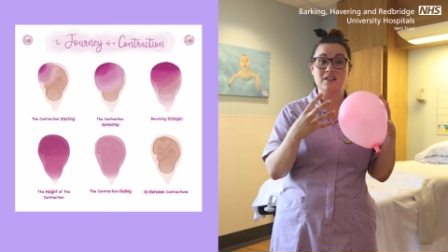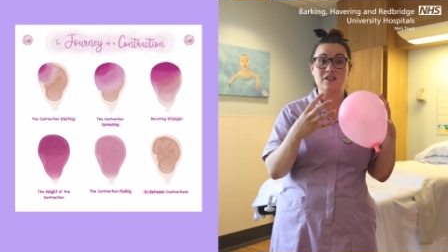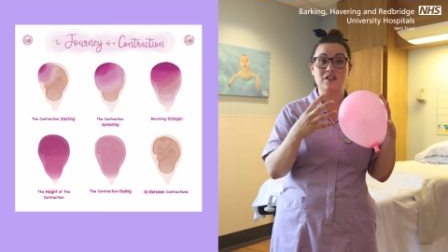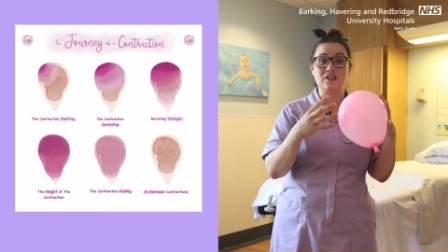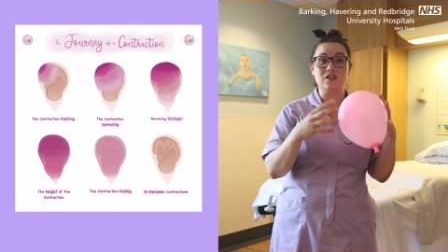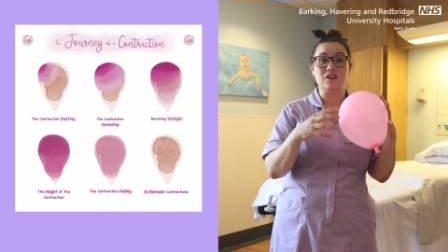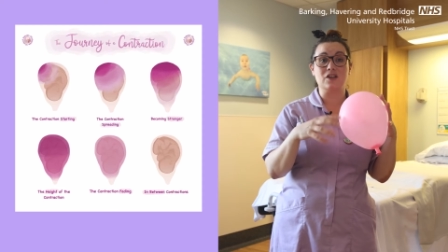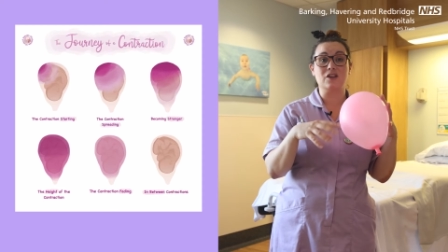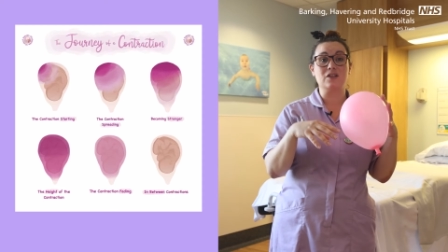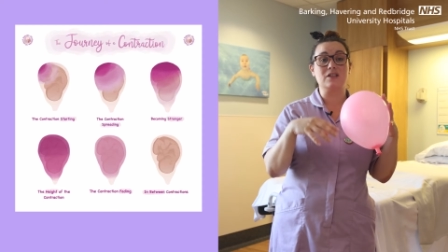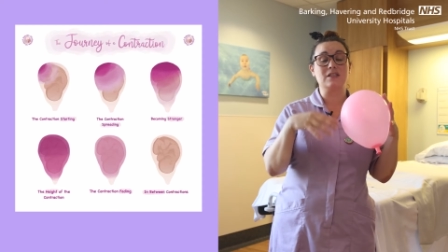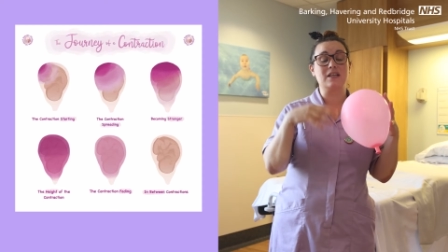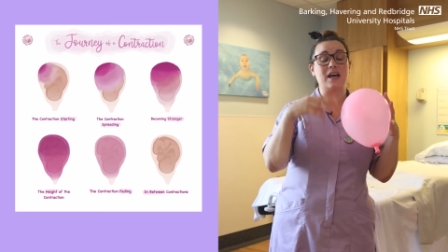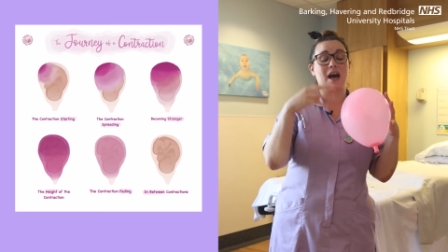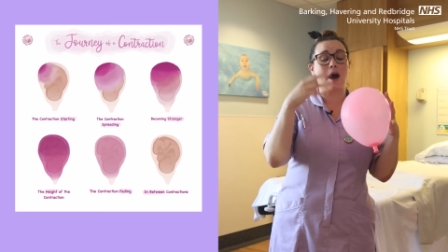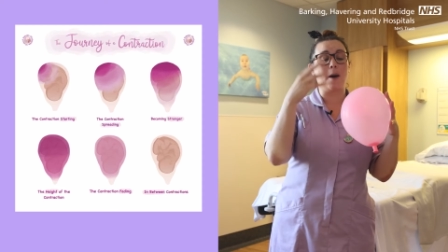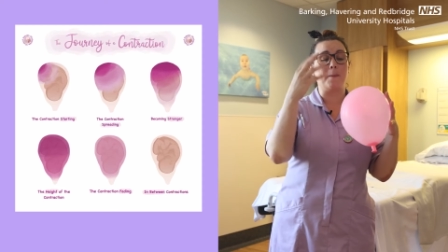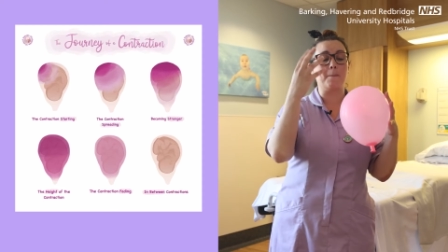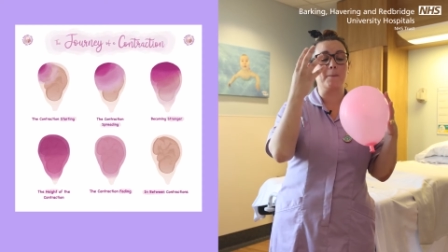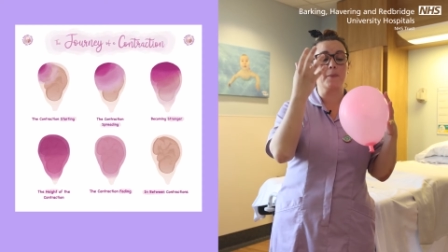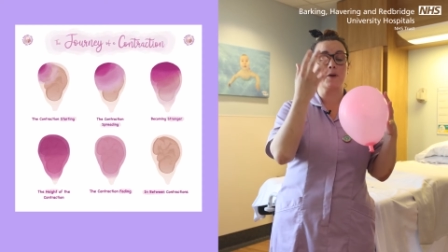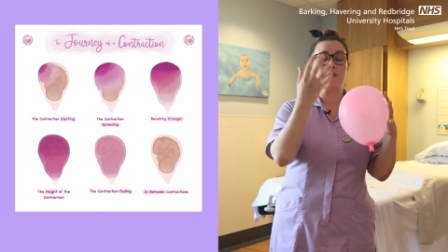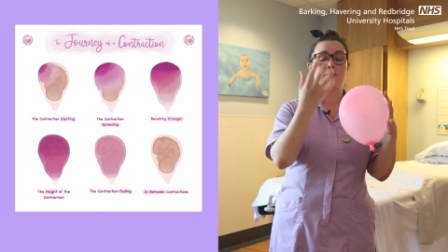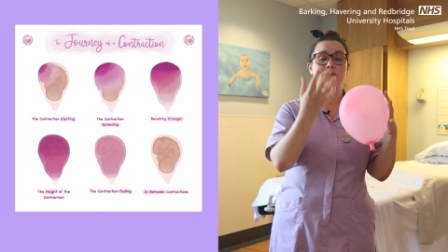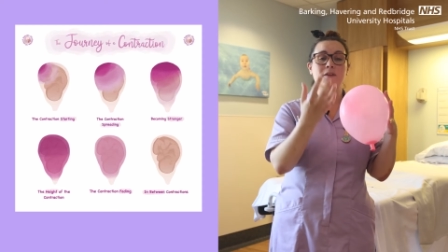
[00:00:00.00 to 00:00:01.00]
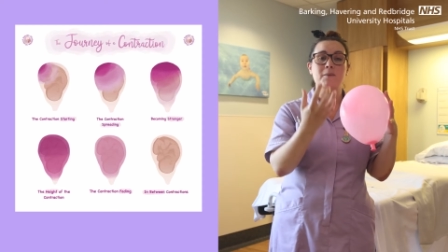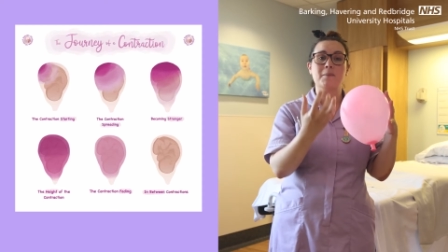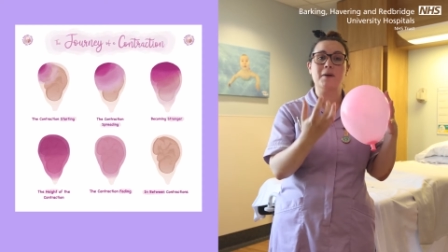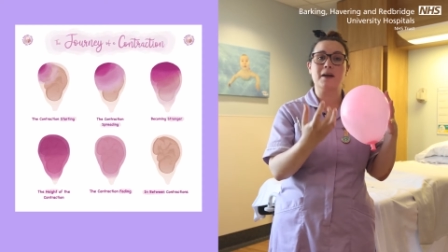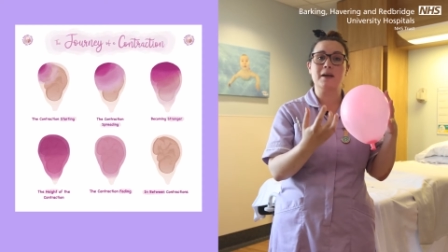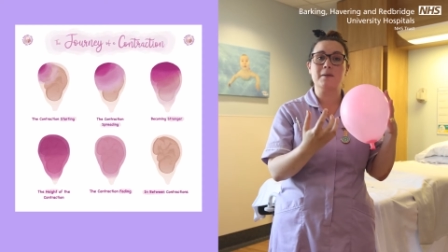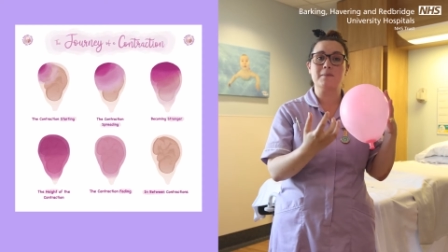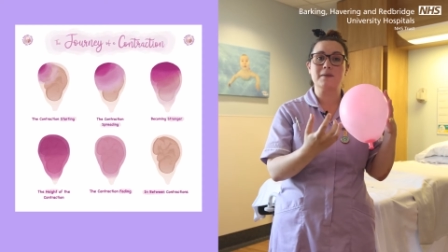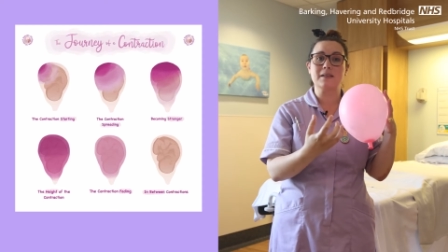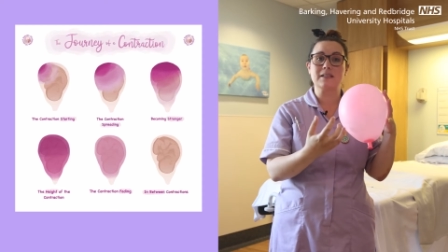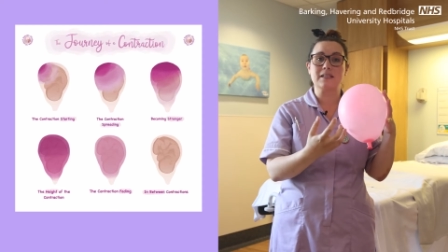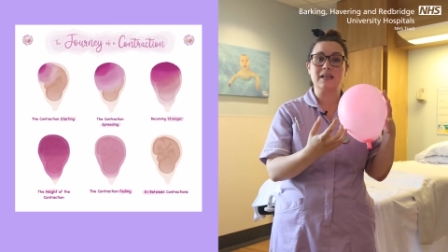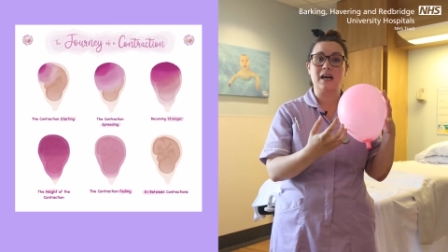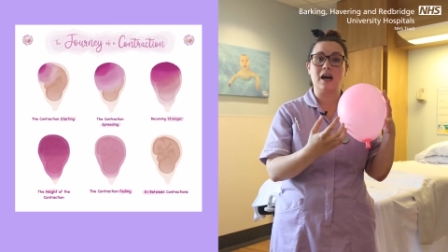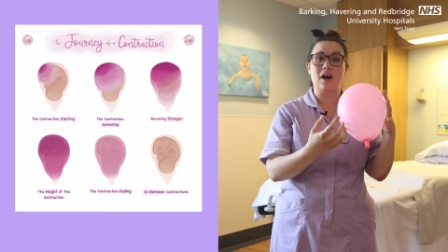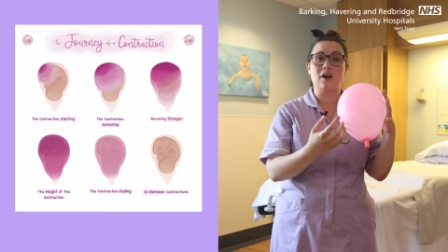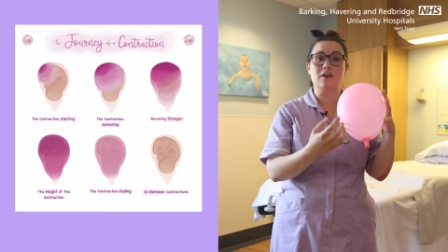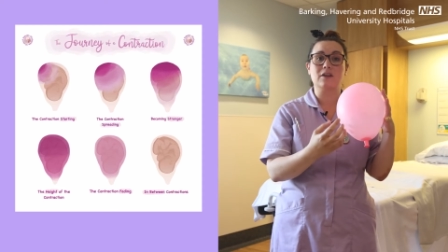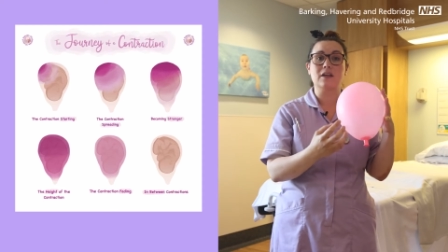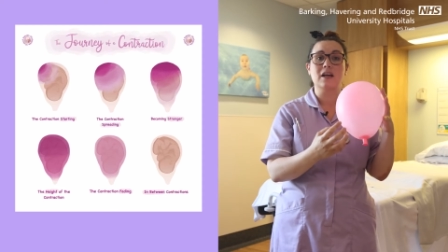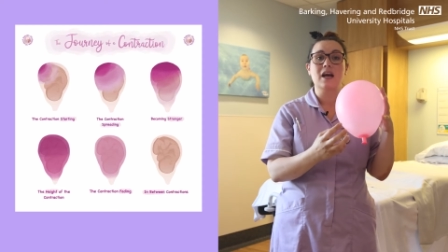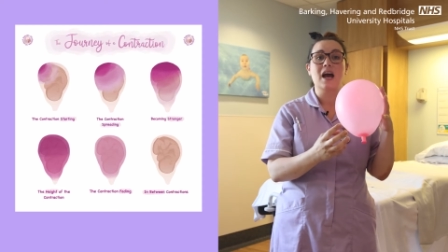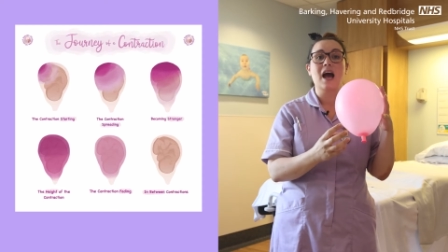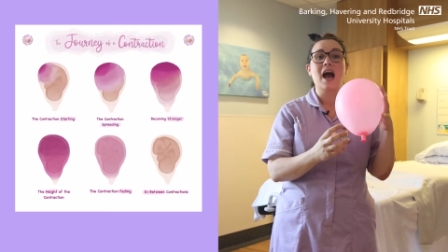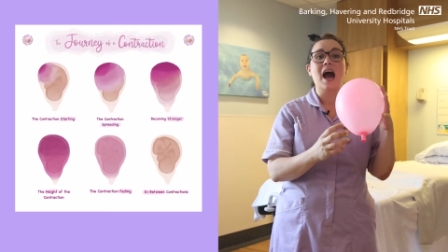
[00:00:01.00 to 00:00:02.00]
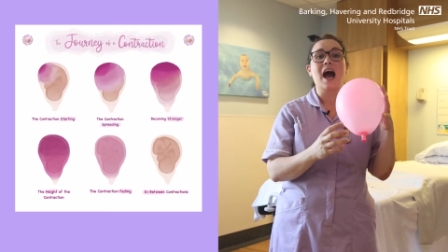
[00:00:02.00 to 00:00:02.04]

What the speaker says: to do to help move the baby down